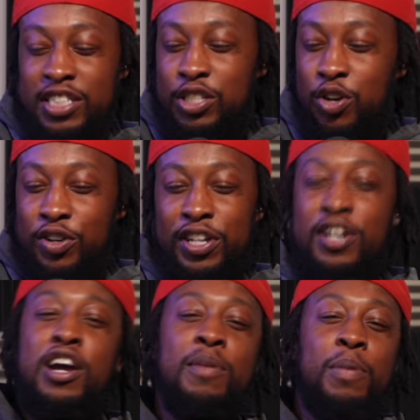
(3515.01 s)
just on the
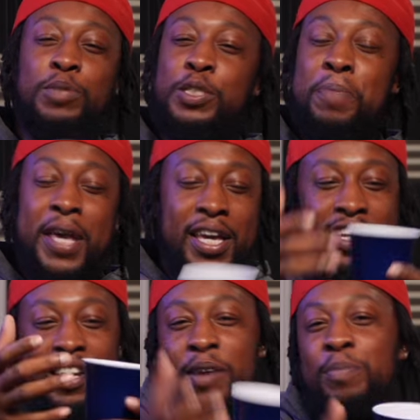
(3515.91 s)
curb. I'm just picking
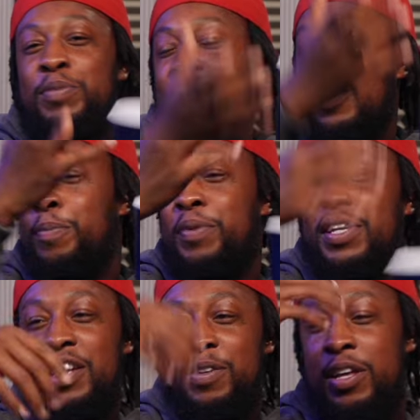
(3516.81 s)
it up, t-
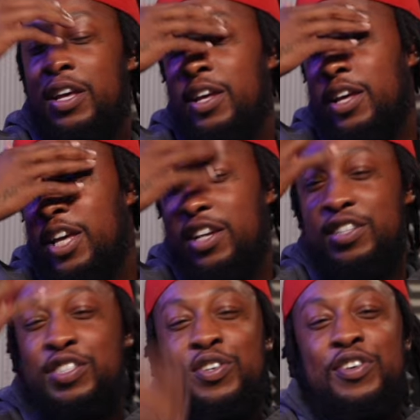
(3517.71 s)
putting it. In, in the
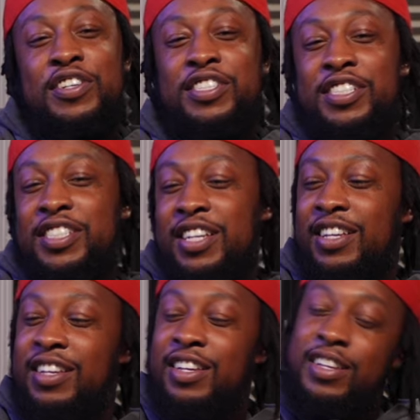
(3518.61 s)
storage and
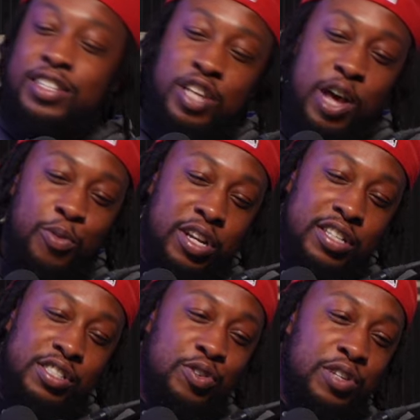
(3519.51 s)
shit. So I went in the
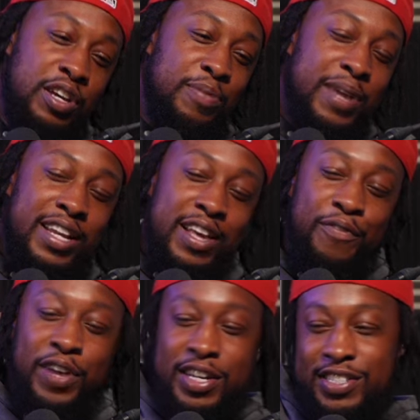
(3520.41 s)
studio, made that
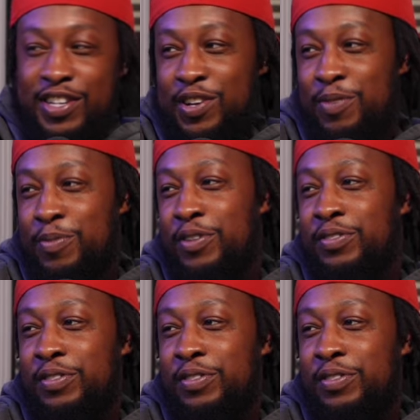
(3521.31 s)
fucking song, bro.